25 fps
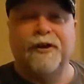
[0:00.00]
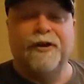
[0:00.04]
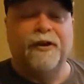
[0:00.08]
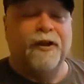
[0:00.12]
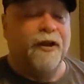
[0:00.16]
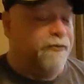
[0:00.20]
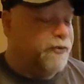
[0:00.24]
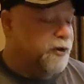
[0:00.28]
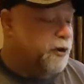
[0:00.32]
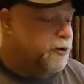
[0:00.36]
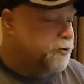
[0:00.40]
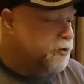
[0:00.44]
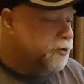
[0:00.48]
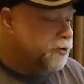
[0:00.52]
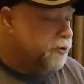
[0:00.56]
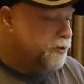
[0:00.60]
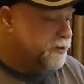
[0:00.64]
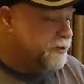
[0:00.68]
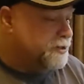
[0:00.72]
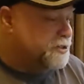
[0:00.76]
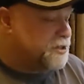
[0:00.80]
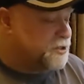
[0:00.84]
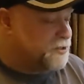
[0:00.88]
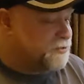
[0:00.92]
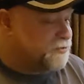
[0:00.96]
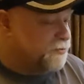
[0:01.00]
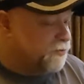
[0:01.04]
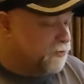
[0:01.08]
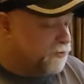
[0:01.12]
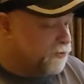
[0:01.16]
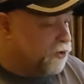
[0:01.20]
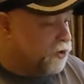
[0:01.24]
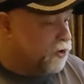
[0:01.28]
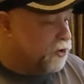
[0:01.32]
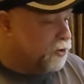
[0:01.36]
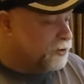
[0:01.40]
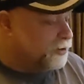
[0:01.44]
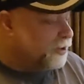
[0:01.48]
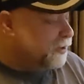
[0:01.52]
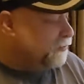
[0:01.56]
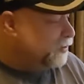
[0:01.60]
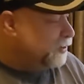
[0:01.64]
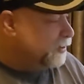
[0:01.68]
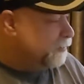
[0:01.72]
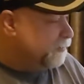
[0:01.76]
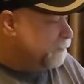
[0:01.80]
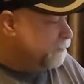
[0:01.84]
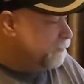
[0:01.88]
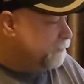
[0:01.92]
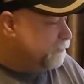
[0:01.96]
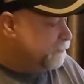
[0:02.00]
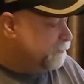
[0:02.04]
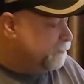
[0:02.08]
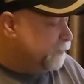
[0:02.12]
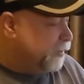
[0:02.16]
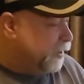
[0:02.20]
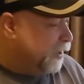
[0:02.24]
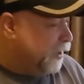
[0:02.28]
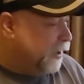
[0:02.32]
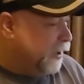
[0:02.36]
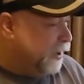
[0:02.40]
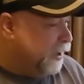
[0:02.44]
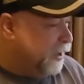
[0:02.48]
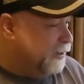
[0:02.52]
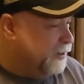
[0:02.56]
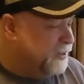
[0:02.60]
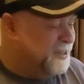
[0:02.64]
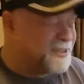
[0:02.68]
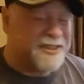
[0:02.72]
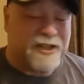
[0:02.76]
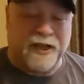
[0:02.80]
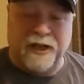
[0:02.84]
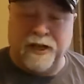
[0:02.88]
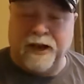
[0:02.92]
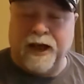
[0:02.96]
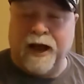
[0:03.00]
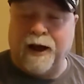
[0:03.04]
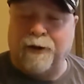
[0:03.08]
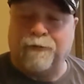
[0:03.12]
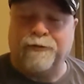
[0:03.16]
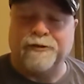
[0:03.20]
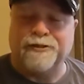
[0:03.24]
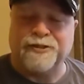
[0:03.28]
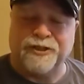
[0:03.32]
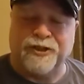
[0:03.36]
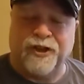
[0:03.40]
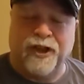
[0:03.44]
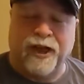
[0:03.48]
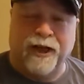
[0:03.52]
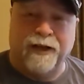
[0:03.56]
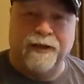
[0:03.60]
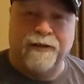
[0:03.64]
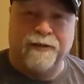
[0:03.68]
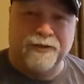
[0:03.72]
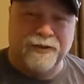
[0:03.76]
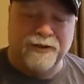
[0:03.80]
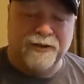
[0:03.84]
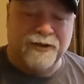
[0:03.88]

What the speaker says: If you're doing this for a living and it's 8 hours a day,